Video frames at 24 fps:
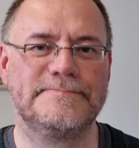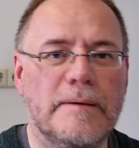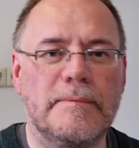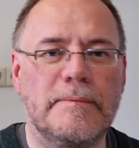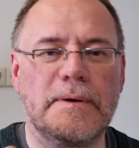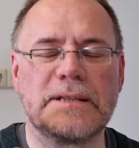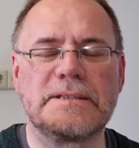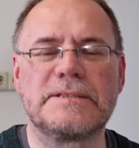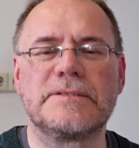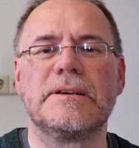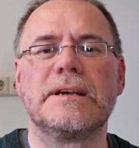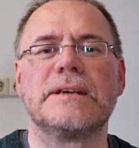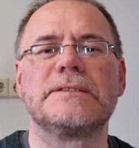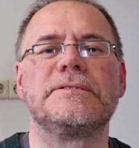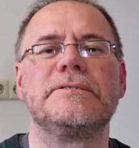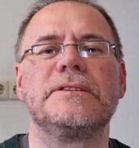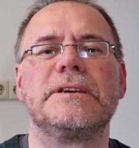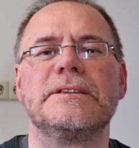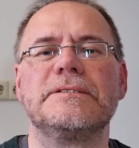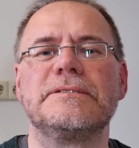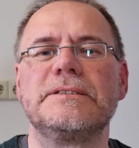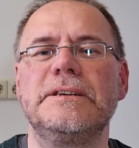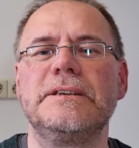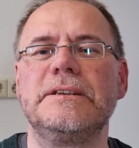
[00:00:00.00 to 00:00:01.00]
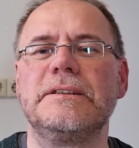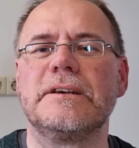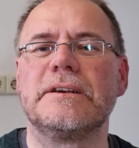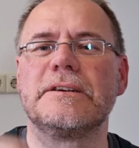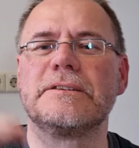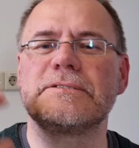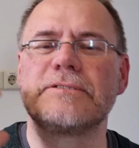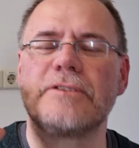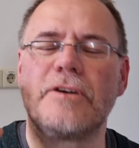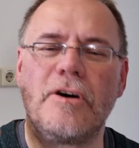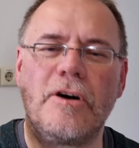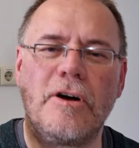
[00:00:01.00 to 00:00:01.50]
But so as you can see, there
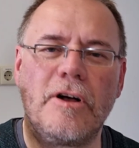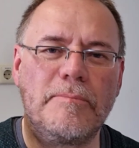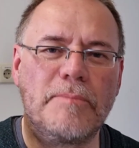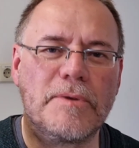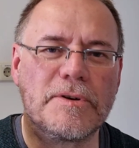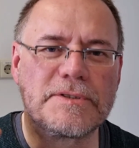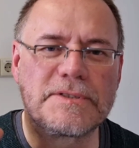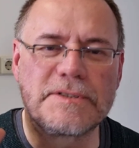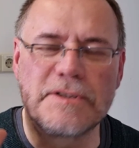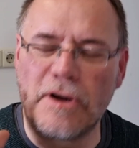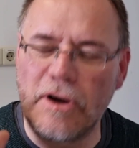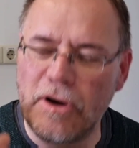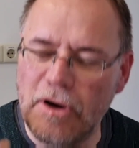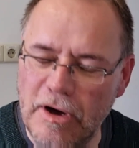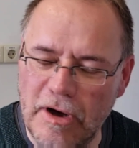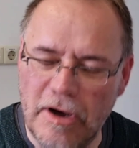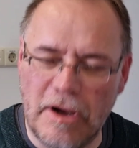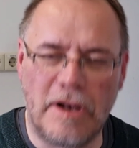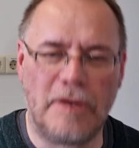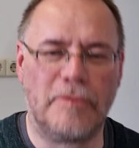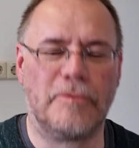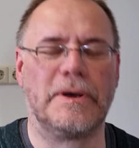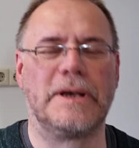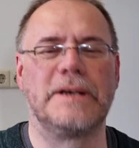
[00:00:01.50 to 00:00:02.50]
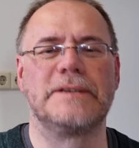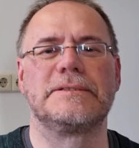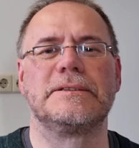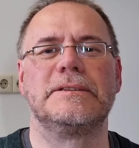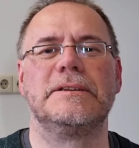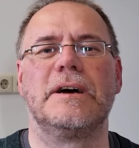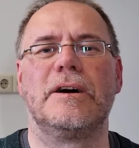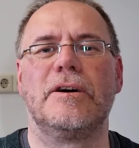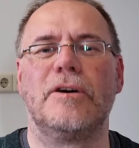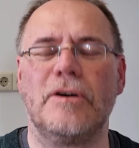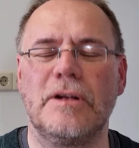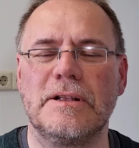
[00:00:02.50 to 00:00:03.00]
is almost always
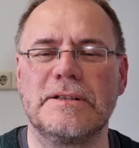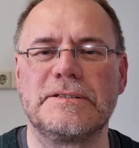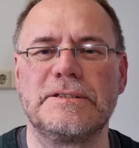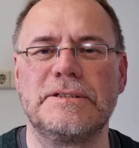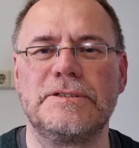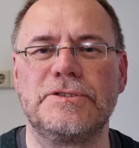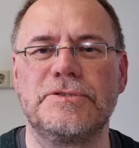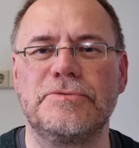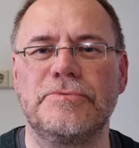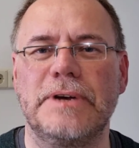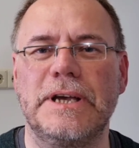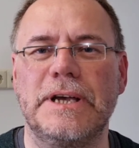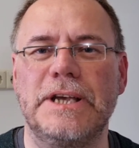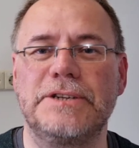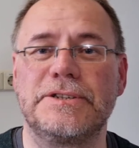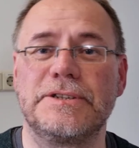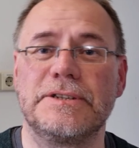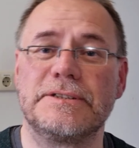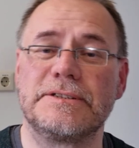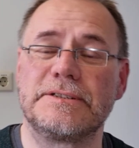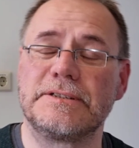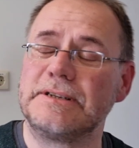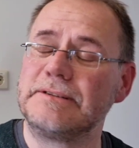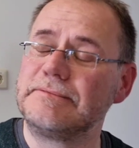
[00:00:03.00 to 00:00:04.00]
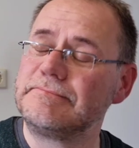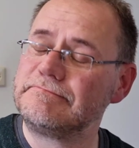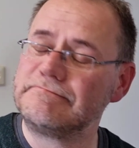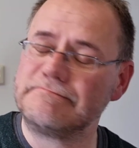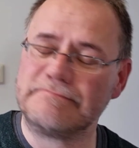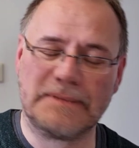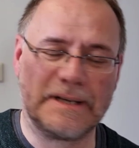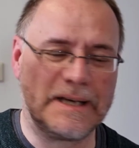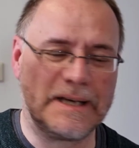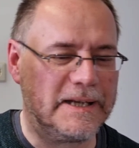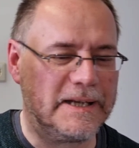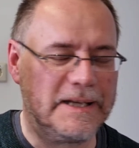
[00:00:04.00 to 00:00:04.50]
in all situations and
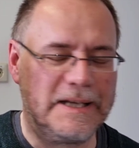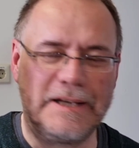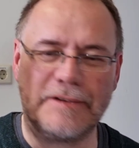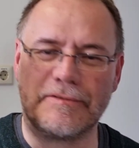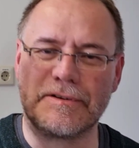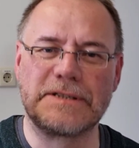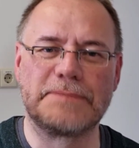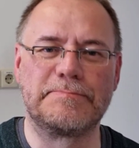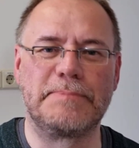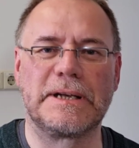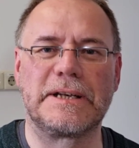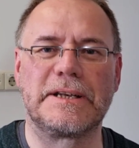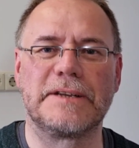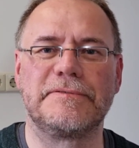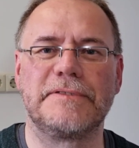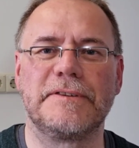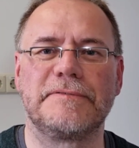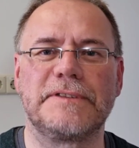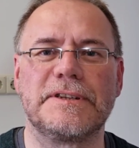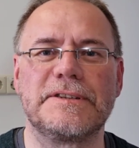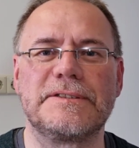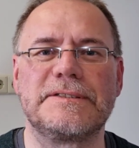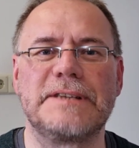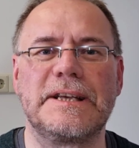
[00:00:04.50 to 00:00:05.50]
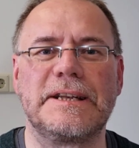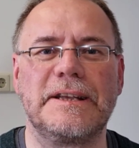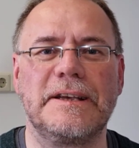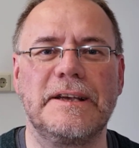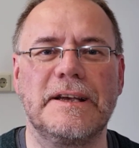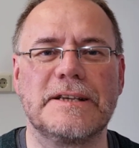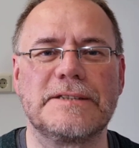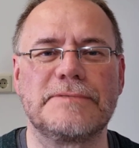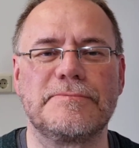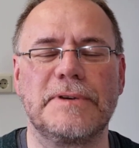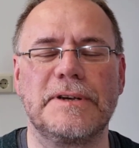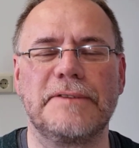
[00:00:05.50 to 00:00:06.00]
irrespective of the
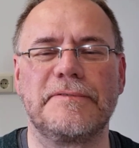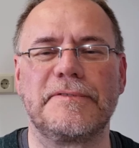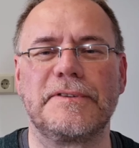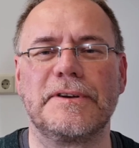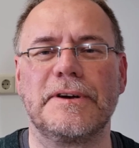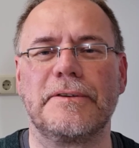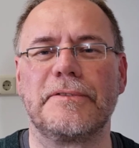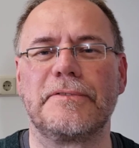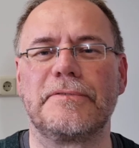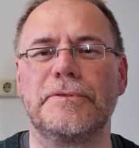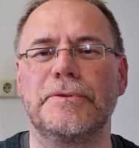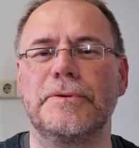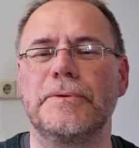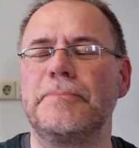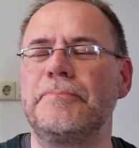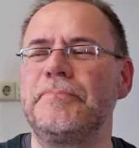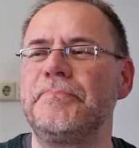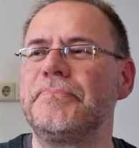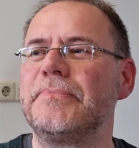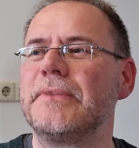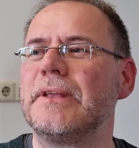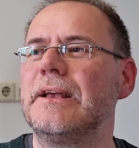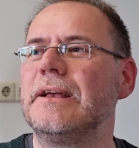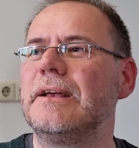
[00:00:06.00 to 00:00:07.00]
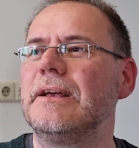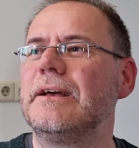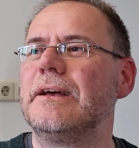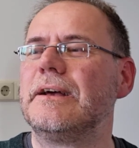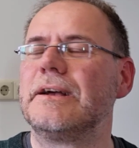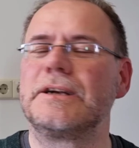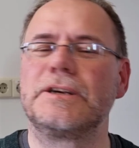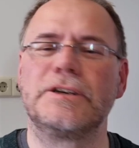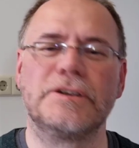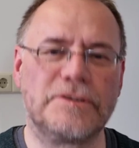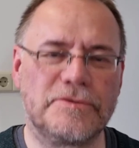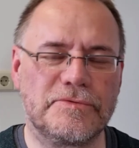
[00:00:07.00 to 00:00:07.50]
setting as we've gone through,
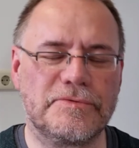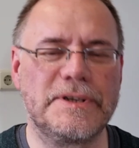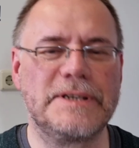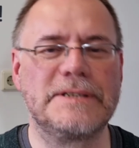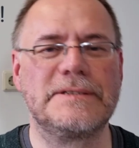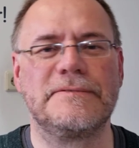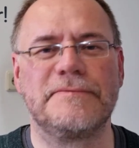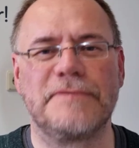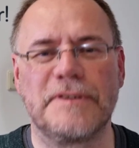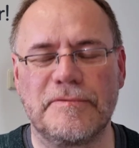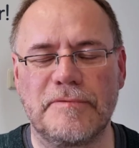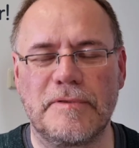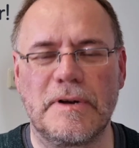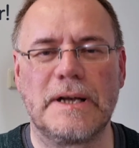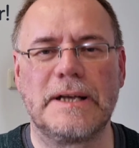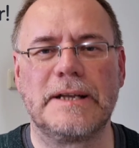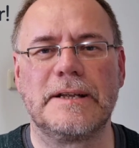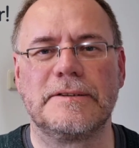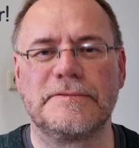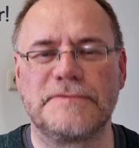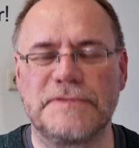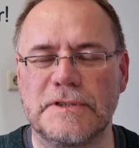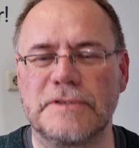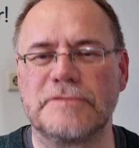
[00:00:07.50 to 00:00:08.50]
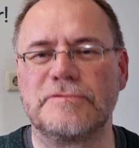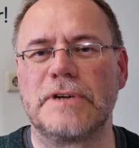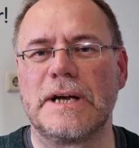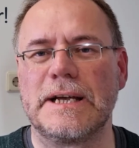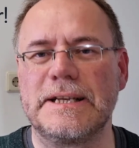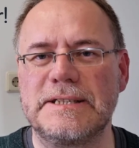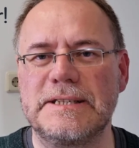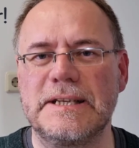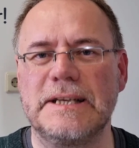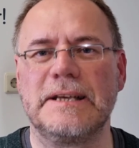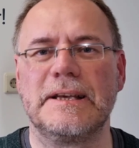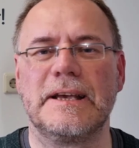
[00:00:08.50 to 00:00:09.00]
a good reason for, for
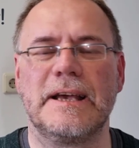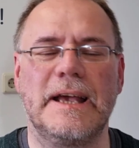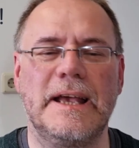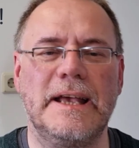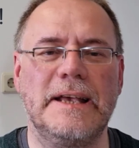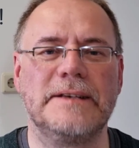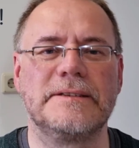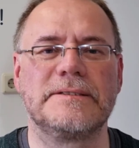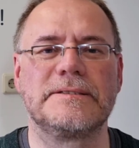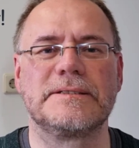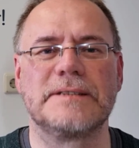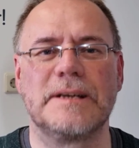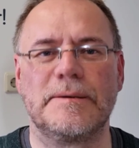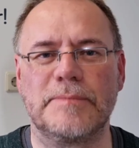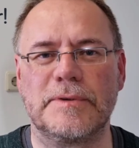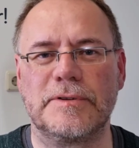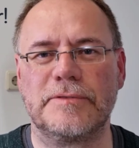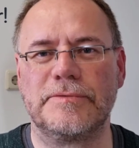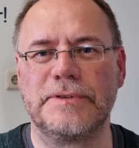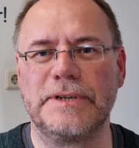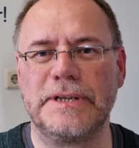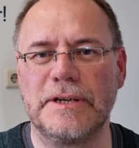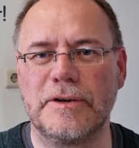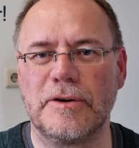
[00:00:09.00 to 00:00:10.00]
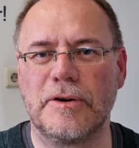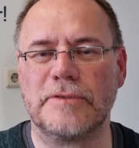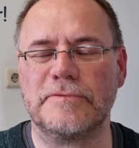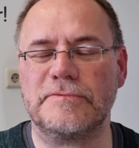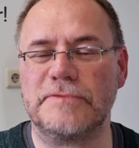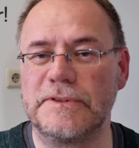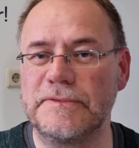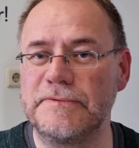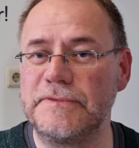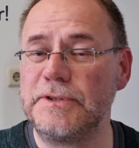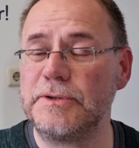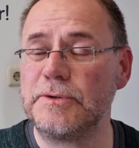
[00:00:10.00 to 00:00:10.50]
writing a summary or
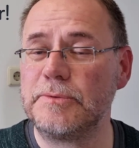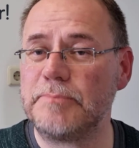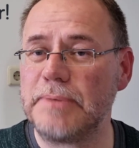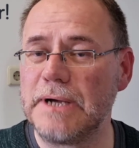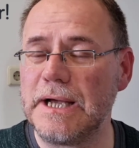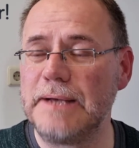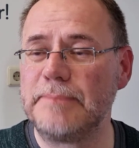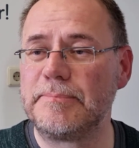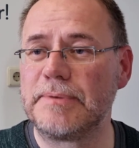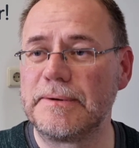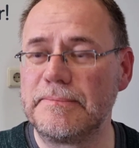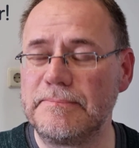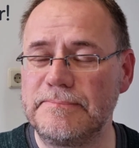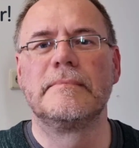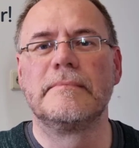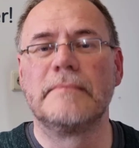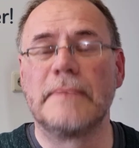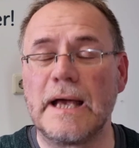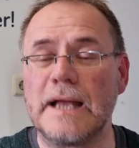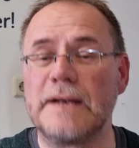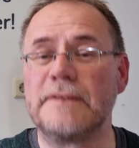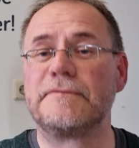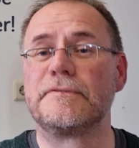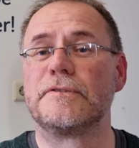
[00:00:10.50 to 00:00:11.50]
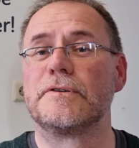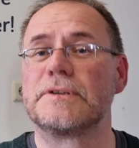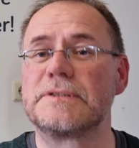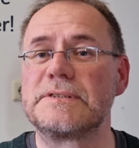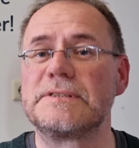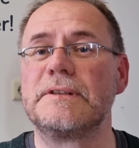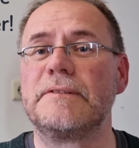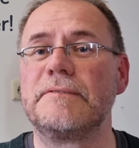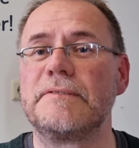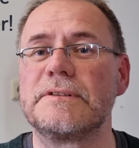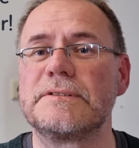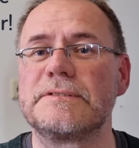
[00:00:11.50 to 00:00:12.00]
review paper and for
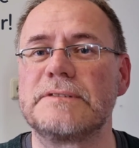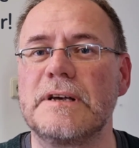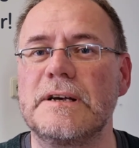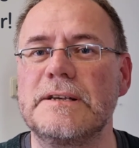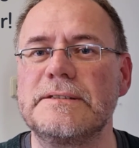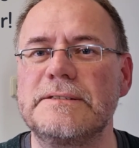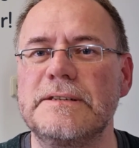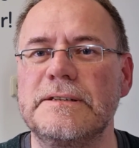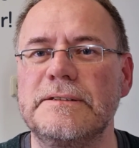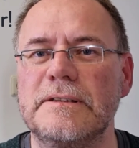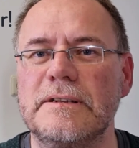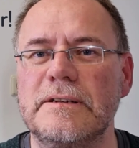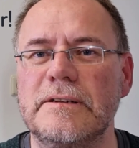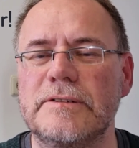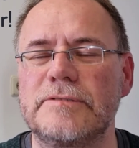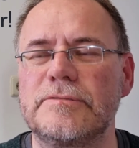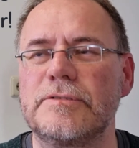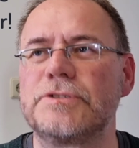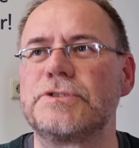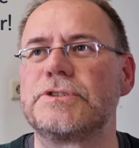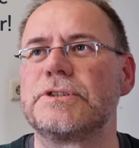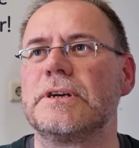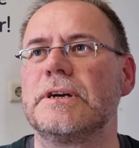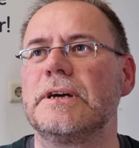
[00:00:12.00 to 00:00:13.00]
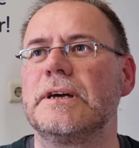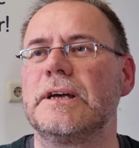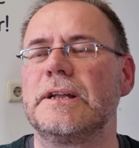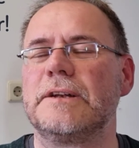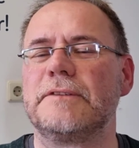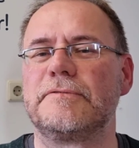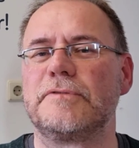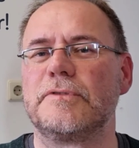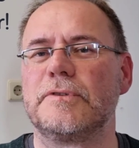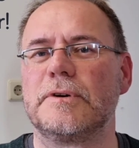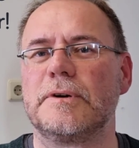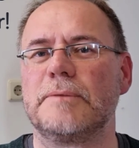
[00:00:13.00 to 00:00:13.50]
synthesizing the literature
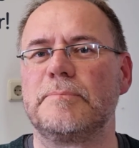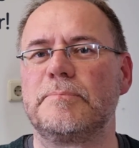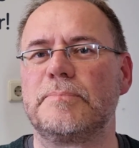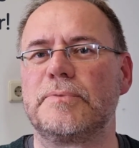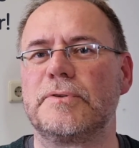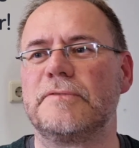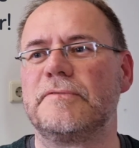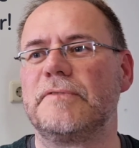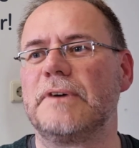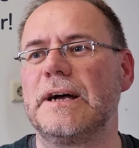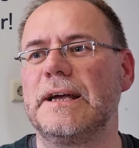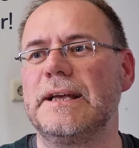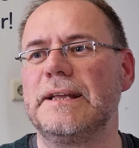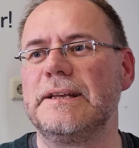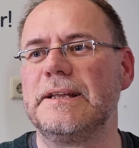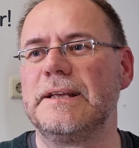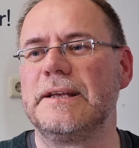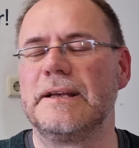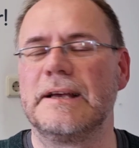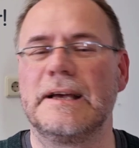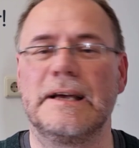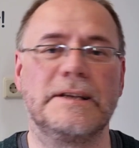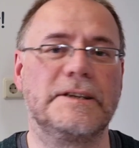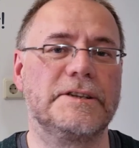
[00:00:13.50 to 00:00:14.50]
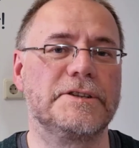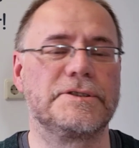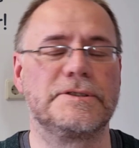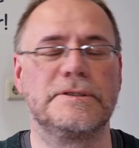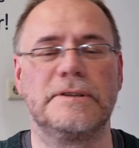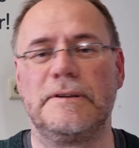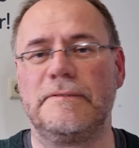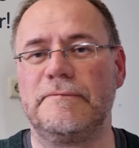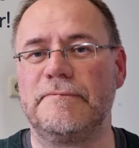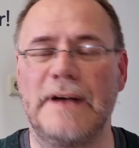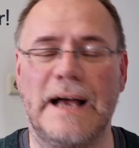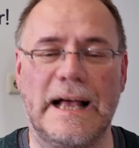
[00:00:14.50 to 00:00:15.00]
and for providing
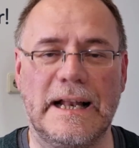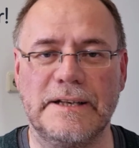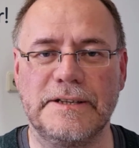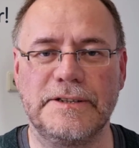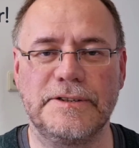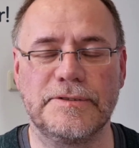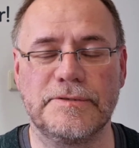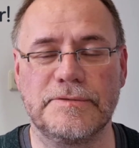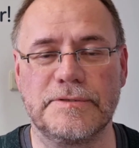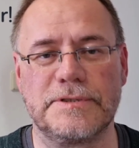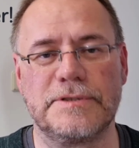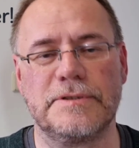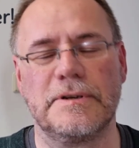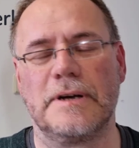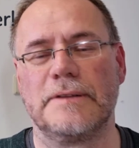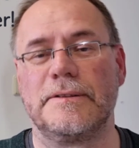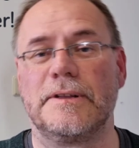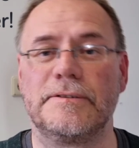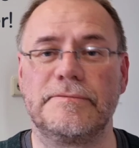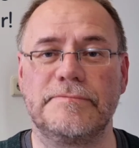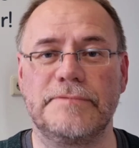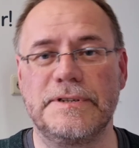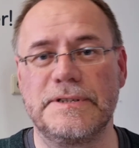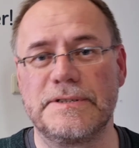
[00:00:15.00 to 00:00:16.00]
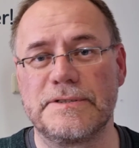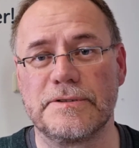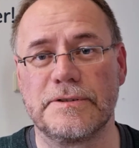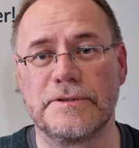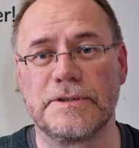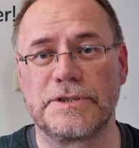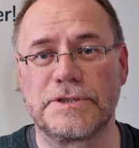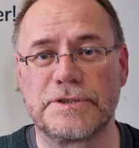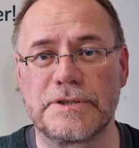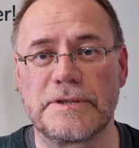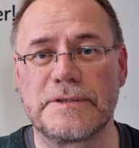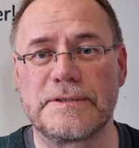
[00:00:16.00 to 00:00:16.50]
additional value to other
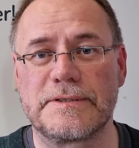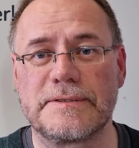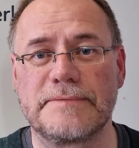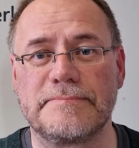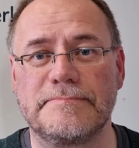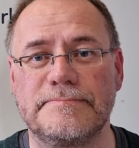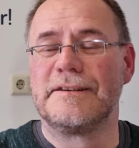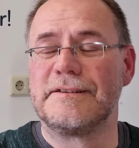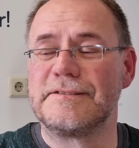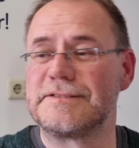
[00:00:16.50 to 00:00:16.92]
researchers.